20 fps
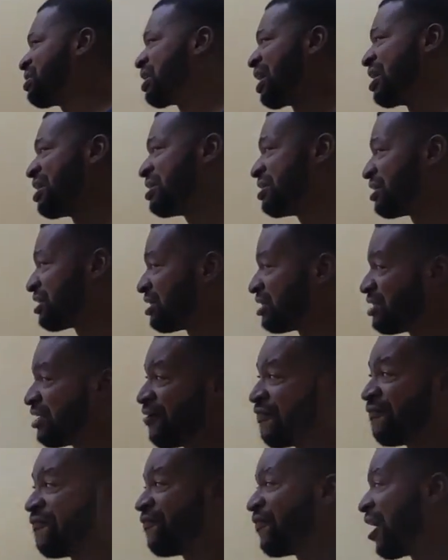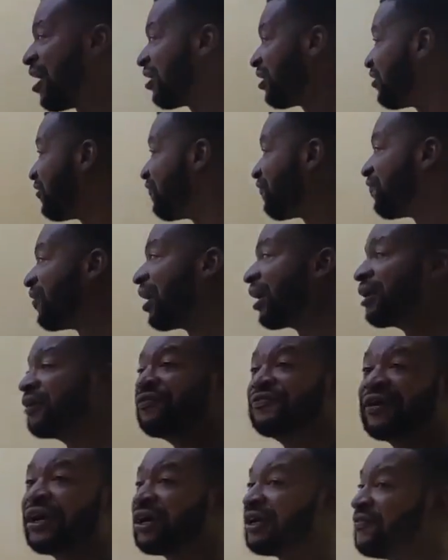science is a
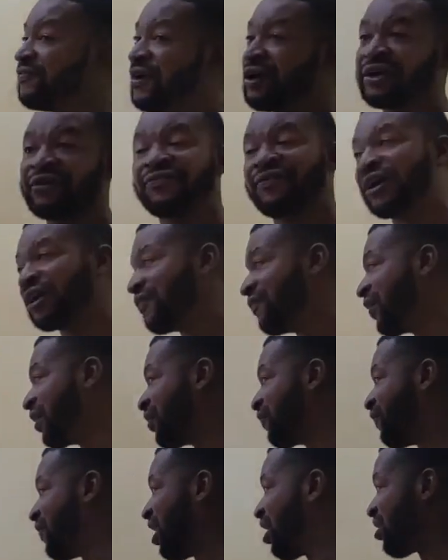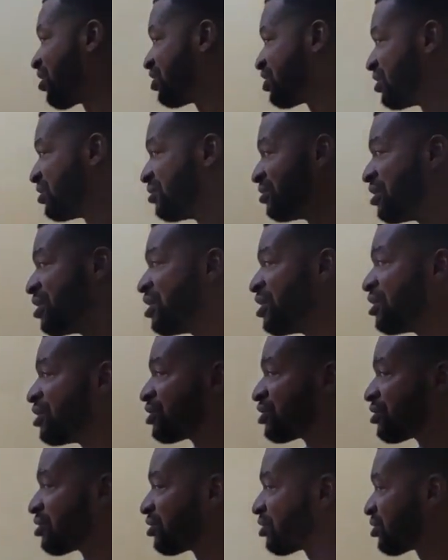very far-reaching
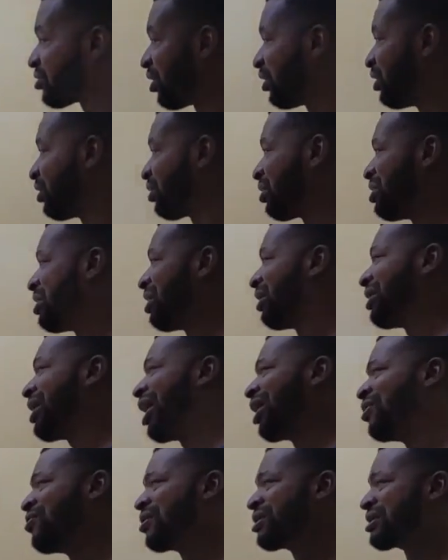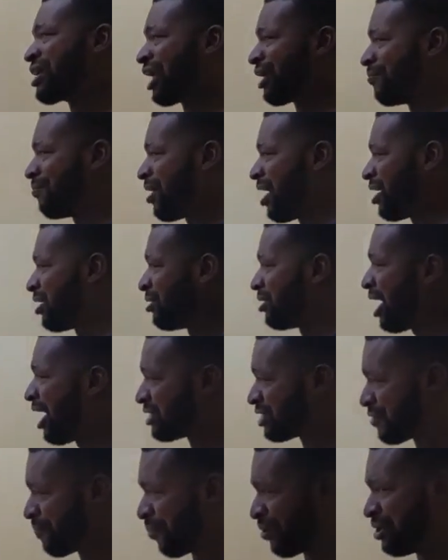study that looks at man
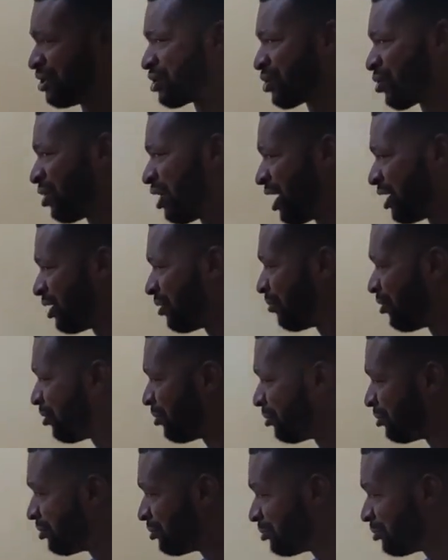as a political animal.